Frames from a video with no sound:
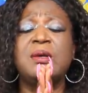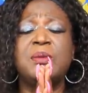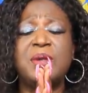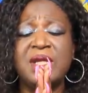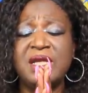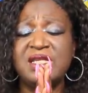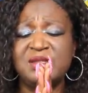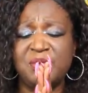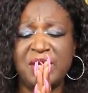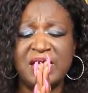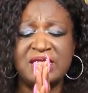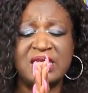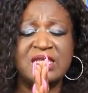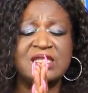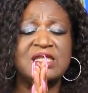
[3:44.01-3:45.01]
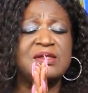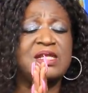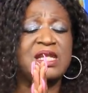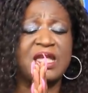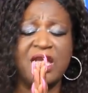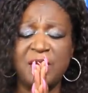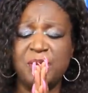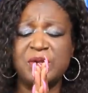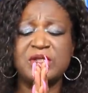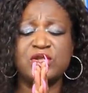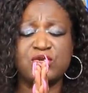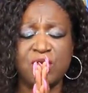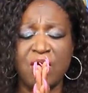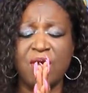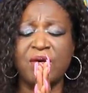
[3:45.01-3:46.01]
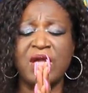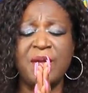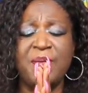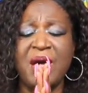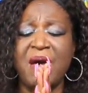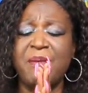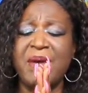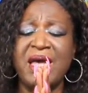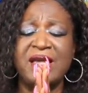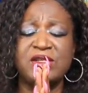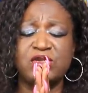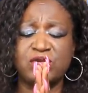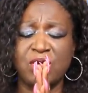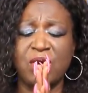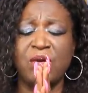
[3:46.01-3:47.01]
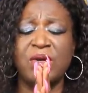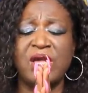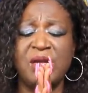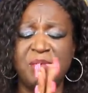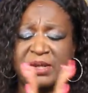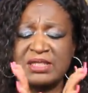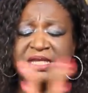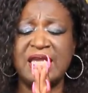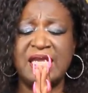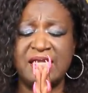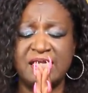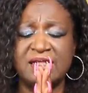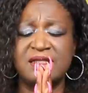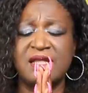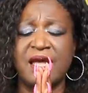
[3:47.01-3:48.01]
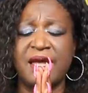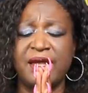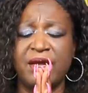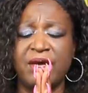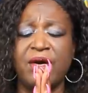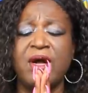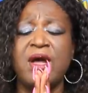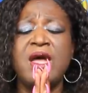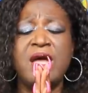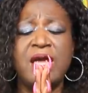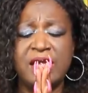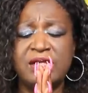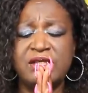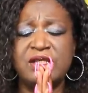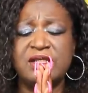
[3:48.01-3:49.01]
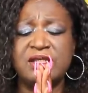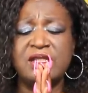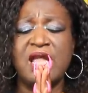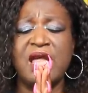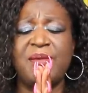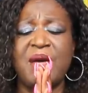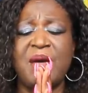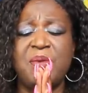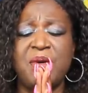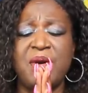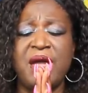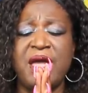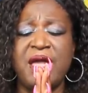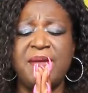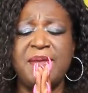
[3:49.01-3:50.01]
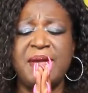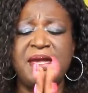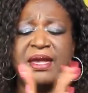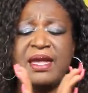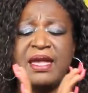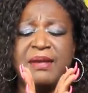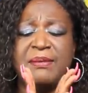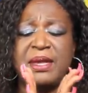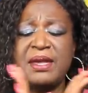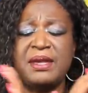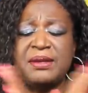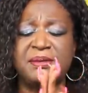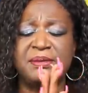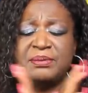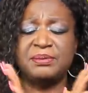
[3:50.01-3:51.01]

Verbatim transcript: Please bless us and keep us strong. Keep our minds strong. Keep us in this thing, God. In Jesus' name I pray. Amen. Amen.